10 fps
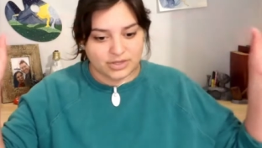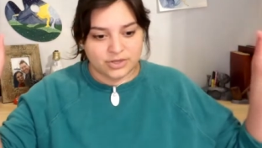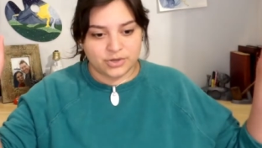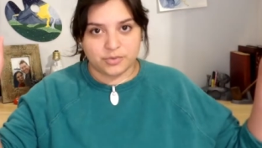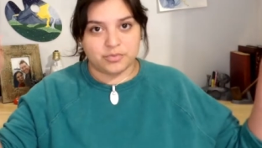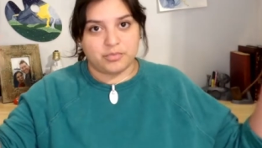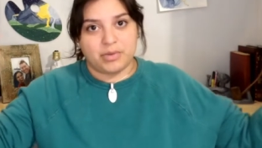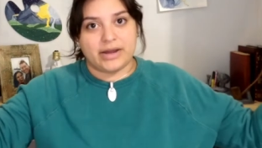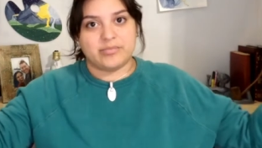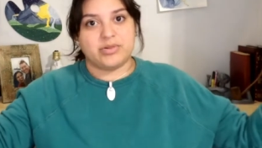you know,
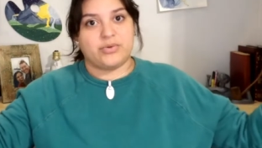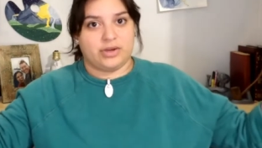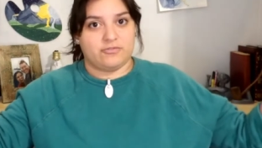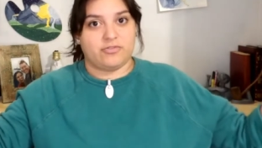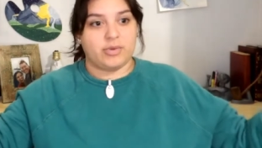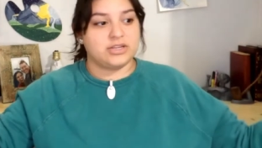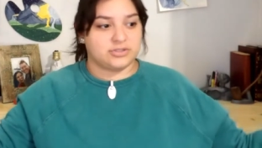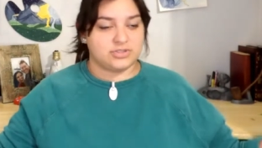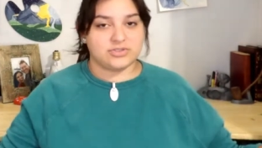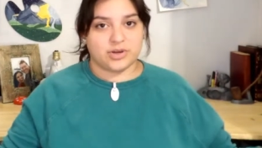mind blowing
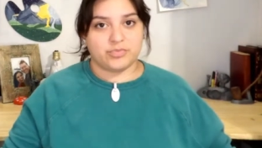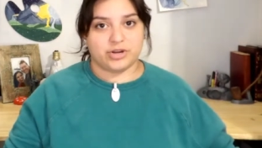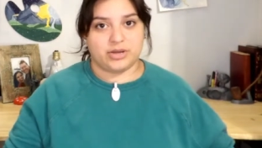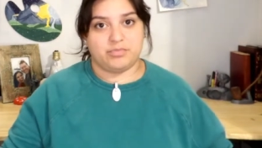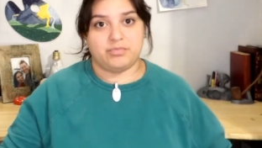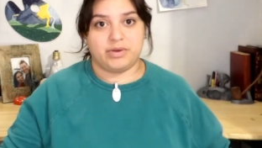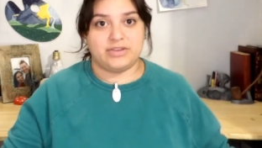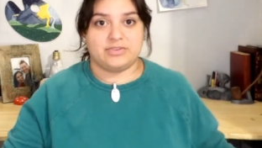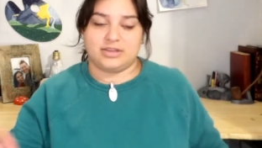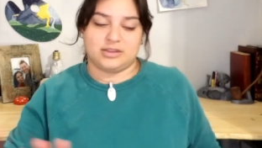information. This is all pretty
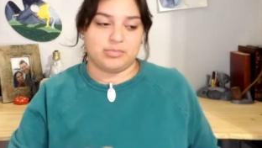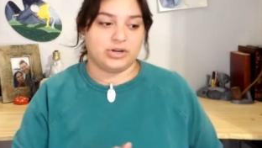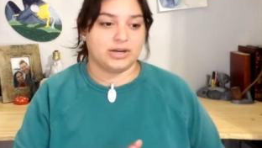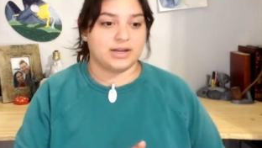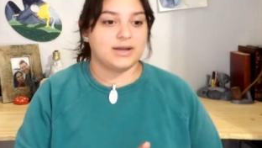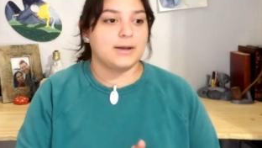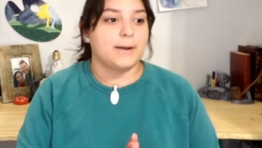basic in the book.